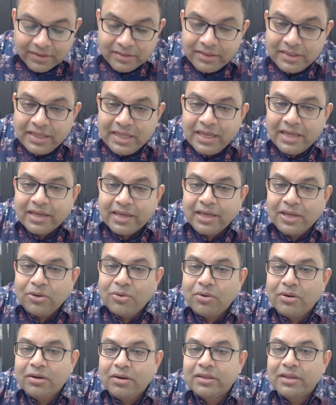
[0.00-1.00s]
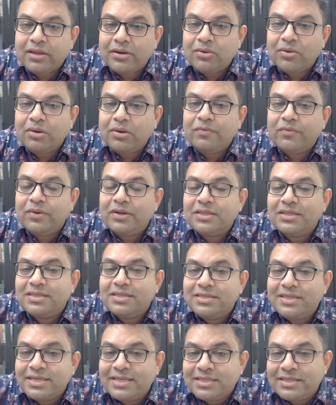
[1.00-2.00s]
they are not worth
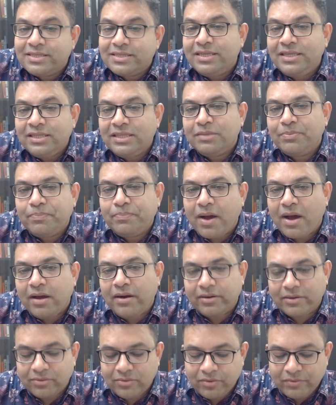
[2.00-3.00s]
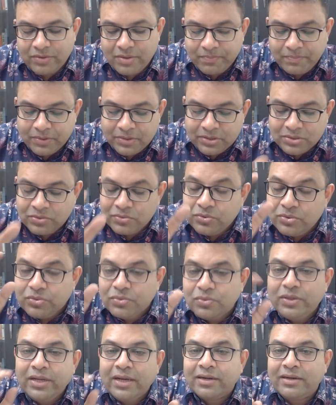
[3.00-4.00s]
16th part of the person who
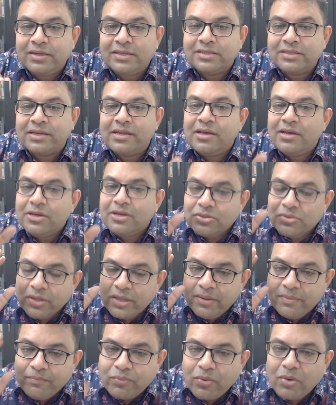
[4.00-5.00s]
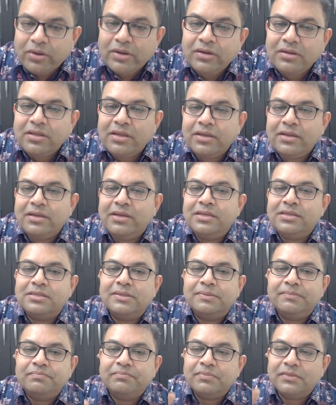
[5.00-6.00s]
truly understands. So the important thing
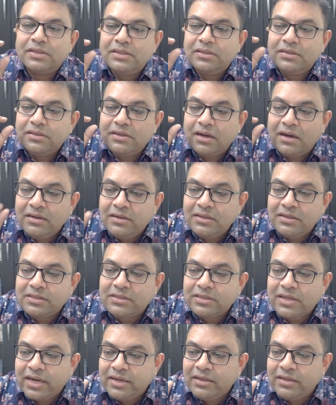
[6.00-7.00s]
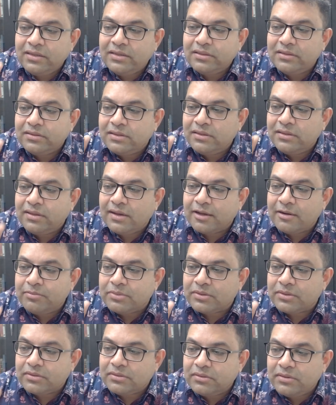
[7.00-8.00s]
is understanding the
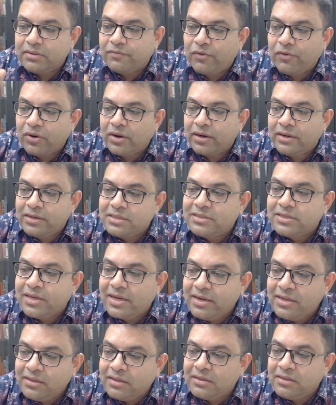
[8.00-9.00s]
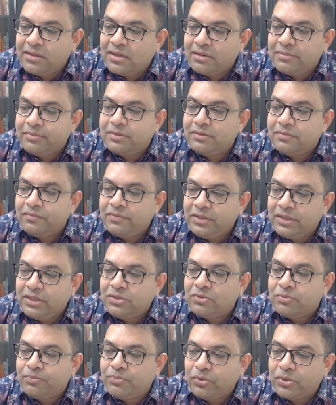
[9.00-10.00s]
dharma. For understanding the dharma, we
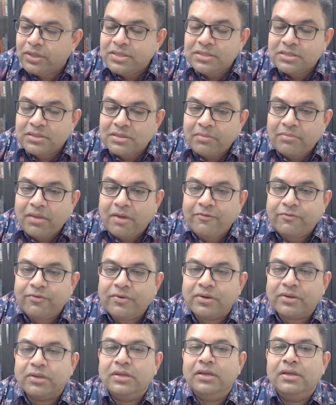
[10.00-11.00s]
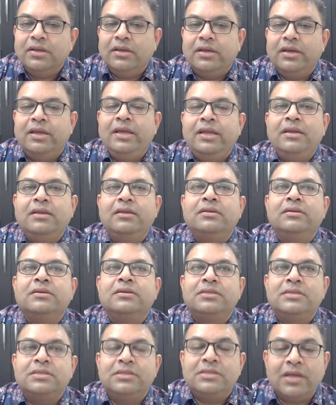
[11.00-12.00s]
need to put in some effort in
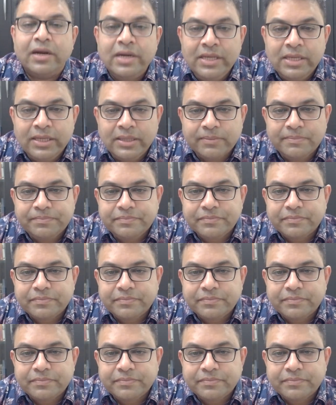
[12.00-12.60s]
study